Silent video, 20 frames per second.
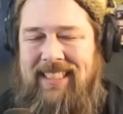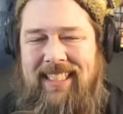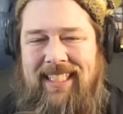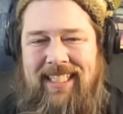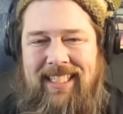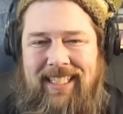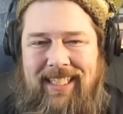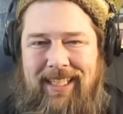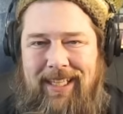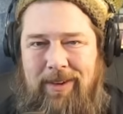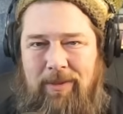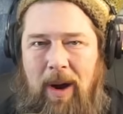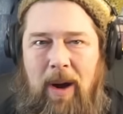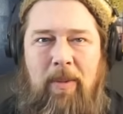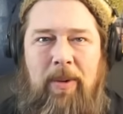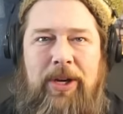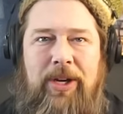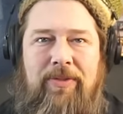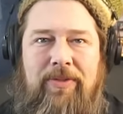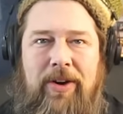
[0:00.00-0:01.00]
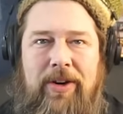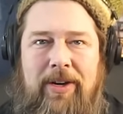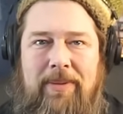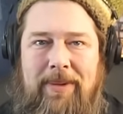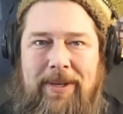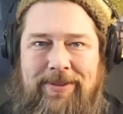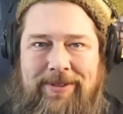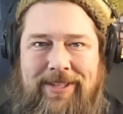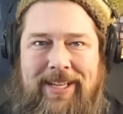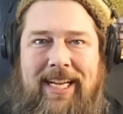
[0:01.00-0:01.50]
Oh, what were you voted
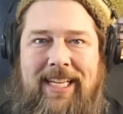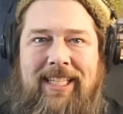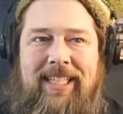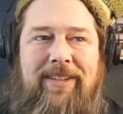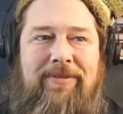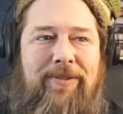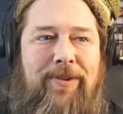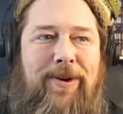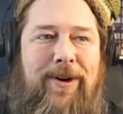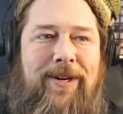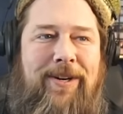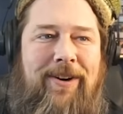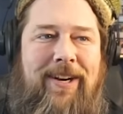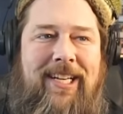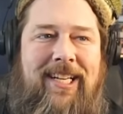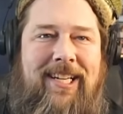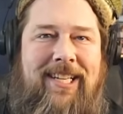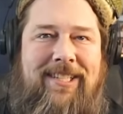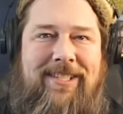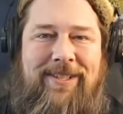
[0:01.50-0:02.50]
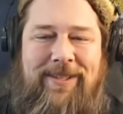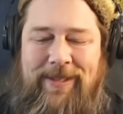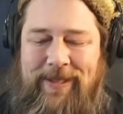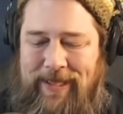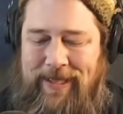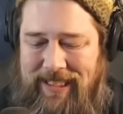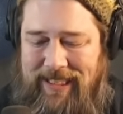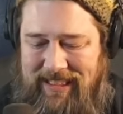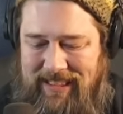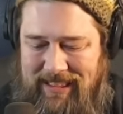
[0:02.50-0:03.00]
most likely for during high
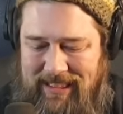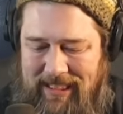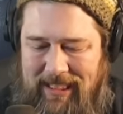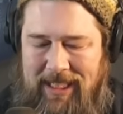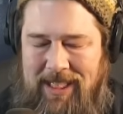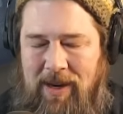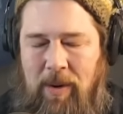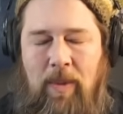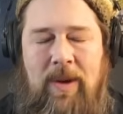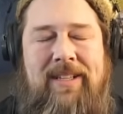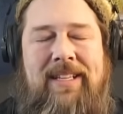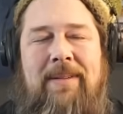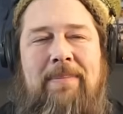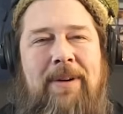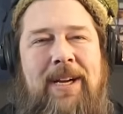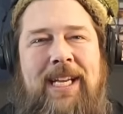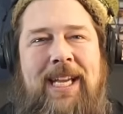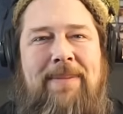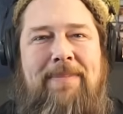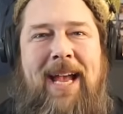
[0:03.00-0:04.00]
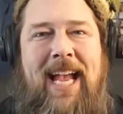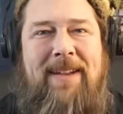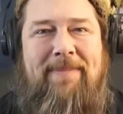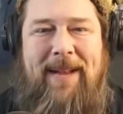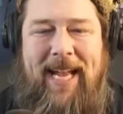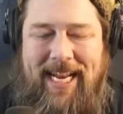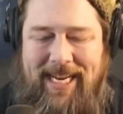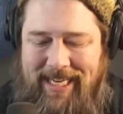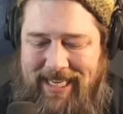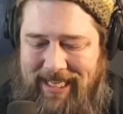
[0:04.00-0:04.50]
school? Was it bringing back
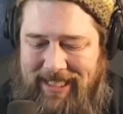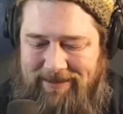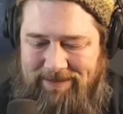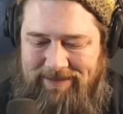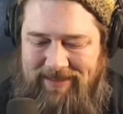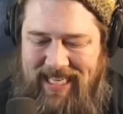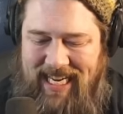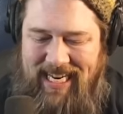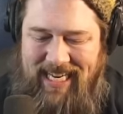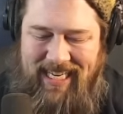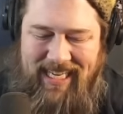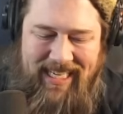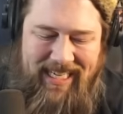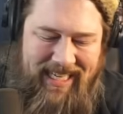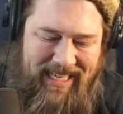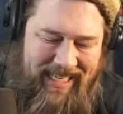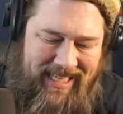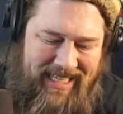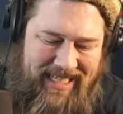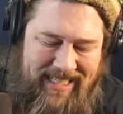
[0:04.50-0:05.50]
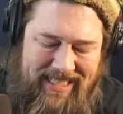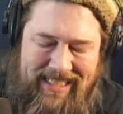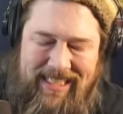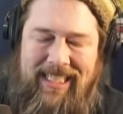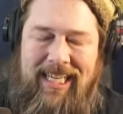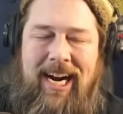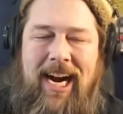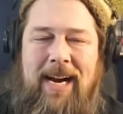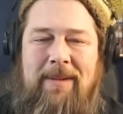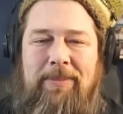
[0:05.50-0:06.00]
banding? All
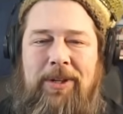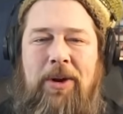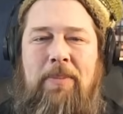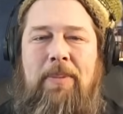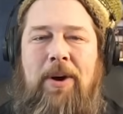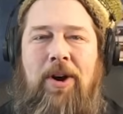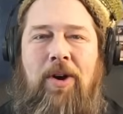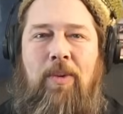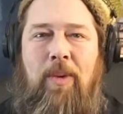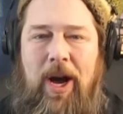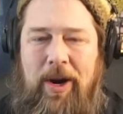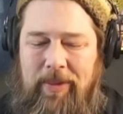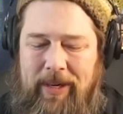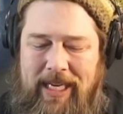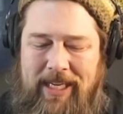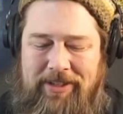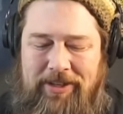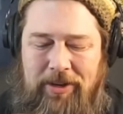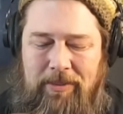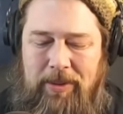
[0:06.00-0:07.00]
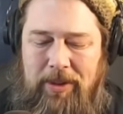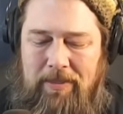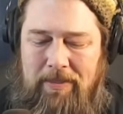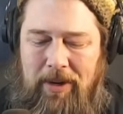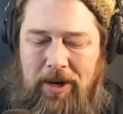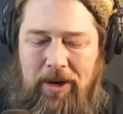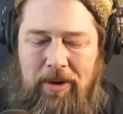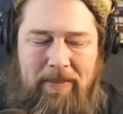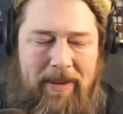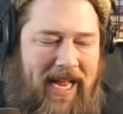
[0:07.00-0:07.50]
right, Bloomburrow 1. We get 2
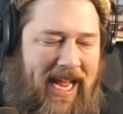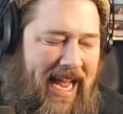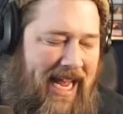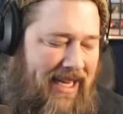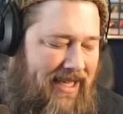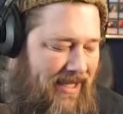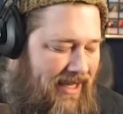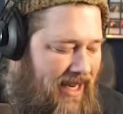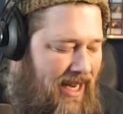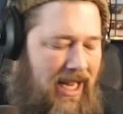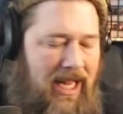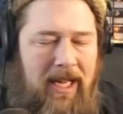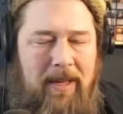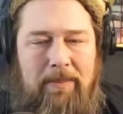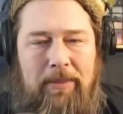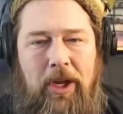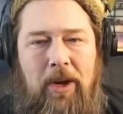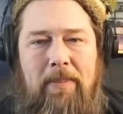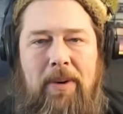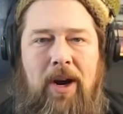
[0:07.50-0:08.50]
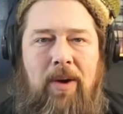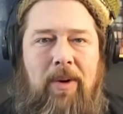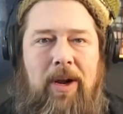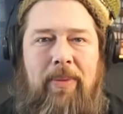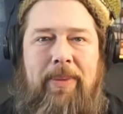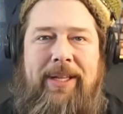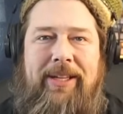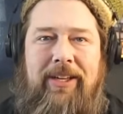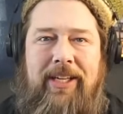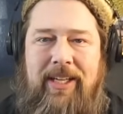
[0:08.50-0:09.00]
Bloomburrow packs. Bloomburrow, what are
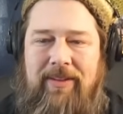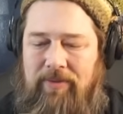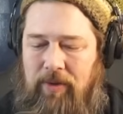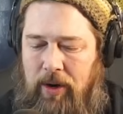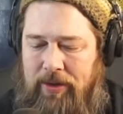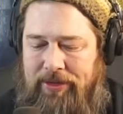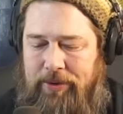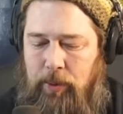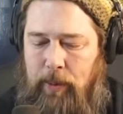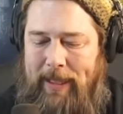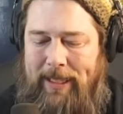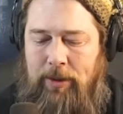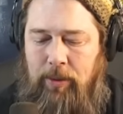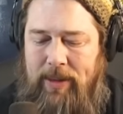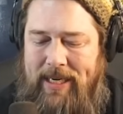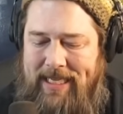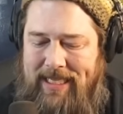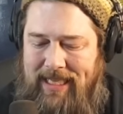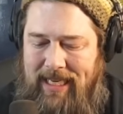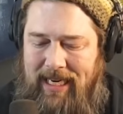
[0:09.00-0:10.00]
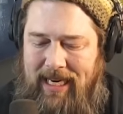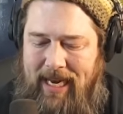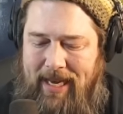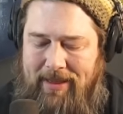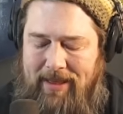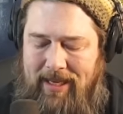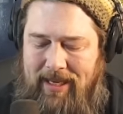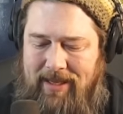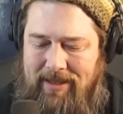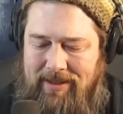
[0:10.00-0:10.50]
we looking for? 3 Tree City, I
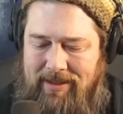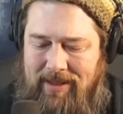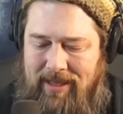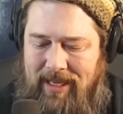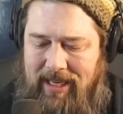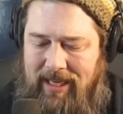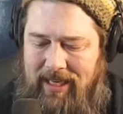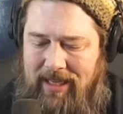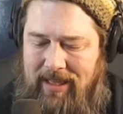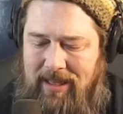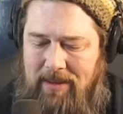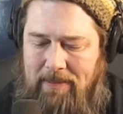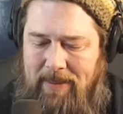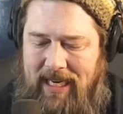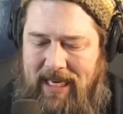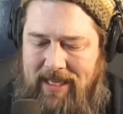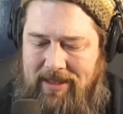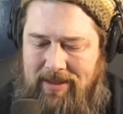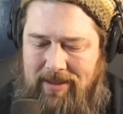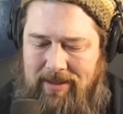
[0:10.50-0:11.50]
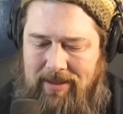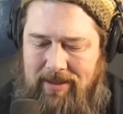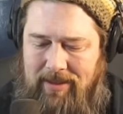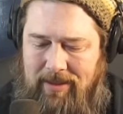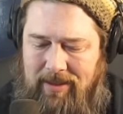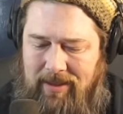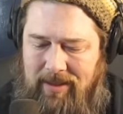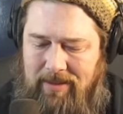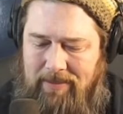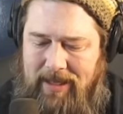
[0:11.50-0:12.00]
think, is the biggest
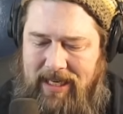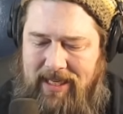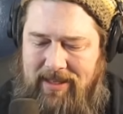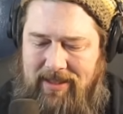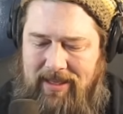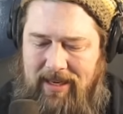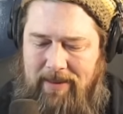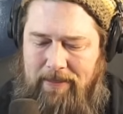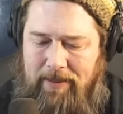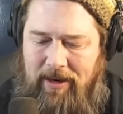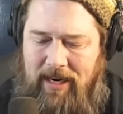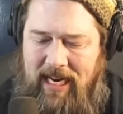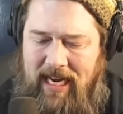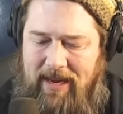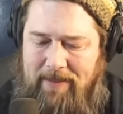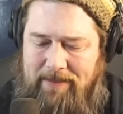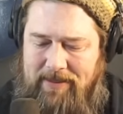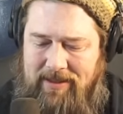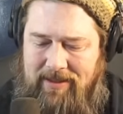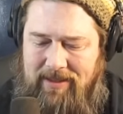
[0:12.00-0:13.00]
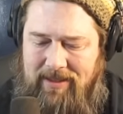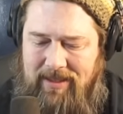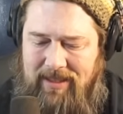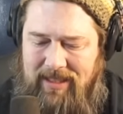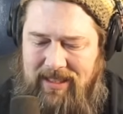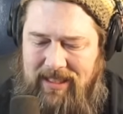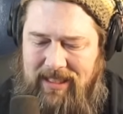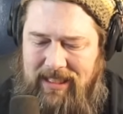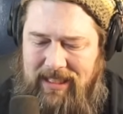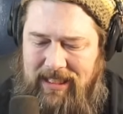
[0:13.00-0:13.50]
hit, perhaps.
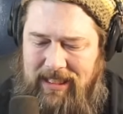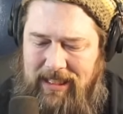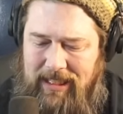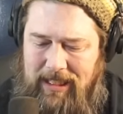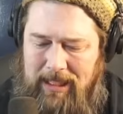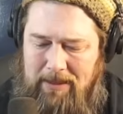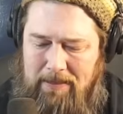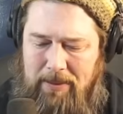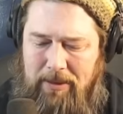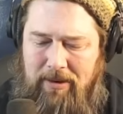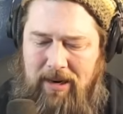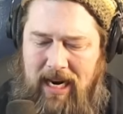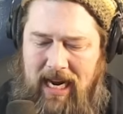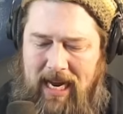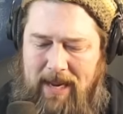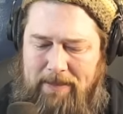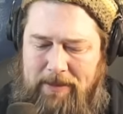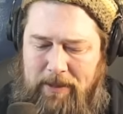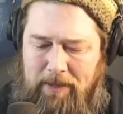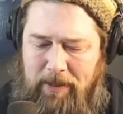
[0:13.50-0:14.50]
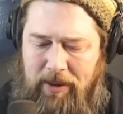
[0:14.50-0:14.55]
Perhaps.